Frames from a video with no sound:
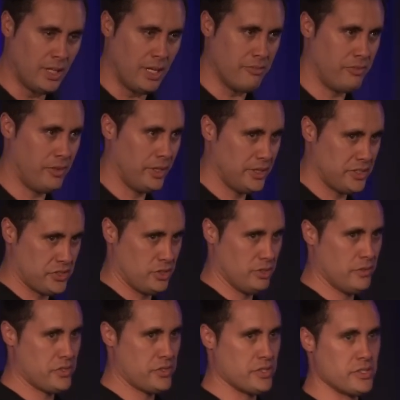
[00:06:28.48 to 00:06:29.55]
And finally,
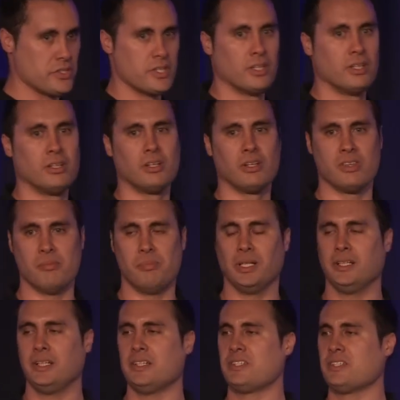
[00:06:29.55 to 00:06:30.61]
services. The
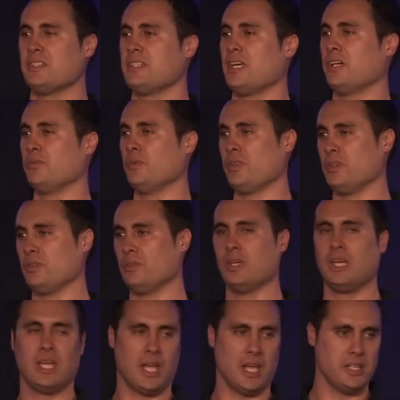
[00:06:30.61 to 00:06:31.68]
ability to sit down with you
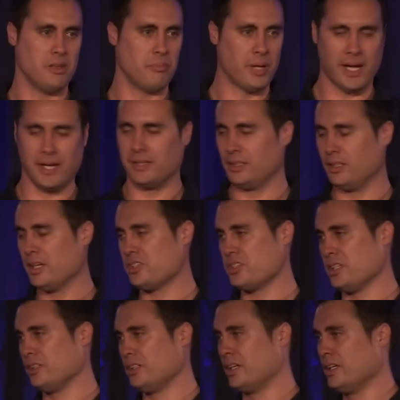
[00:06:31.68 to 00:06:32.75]
and the partner like
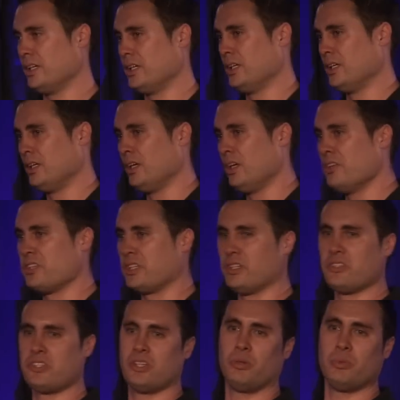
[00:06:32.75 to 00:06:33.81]
Gen-i to
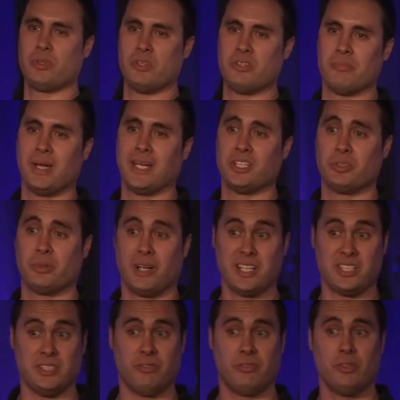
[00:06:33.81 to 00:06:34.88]
consult with you to make sure we're
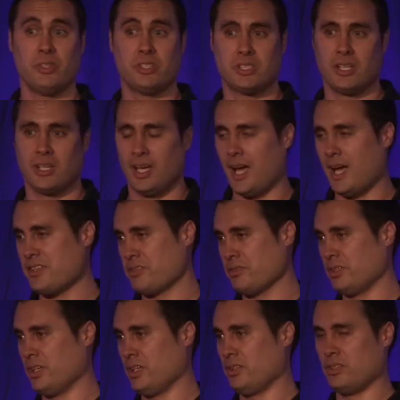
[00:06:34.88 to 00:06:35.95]
actually first
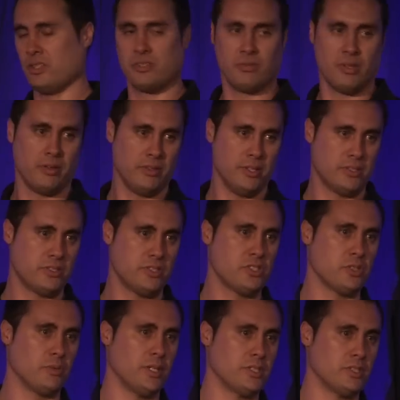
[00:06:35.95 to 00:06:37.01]
answering the
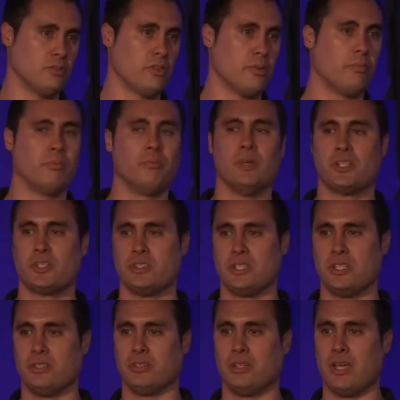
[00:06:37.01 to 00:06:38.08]
situation or the issues
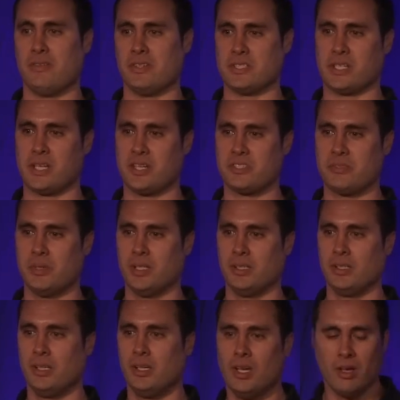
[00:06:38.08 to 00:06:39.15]
that you have as a customer,
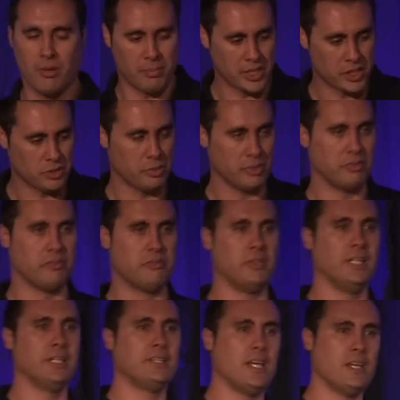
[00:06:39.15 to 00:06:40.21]
make sure we're
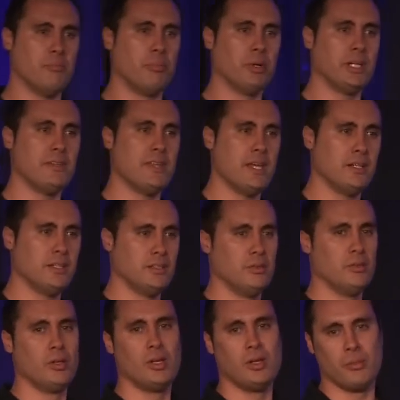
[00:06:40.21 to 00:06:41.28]
fulfilling that and bringing that
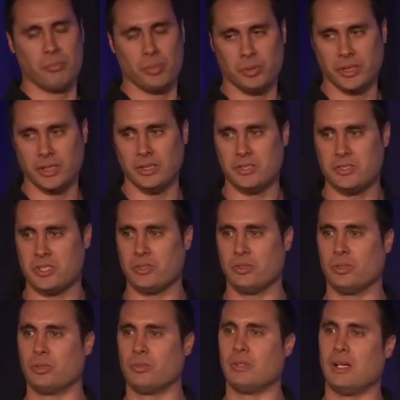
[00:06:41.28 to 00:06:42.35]
in, building it into
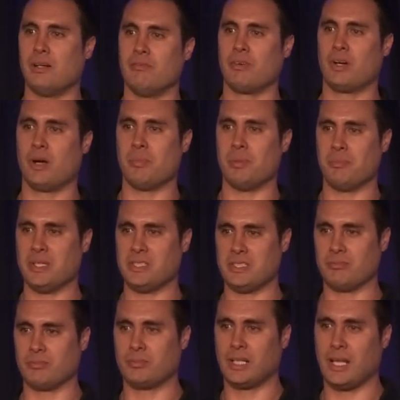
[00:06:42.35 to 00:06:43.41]
your environment
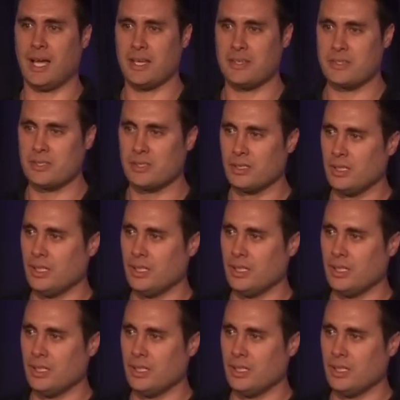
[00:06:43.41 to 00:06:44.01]
best in class,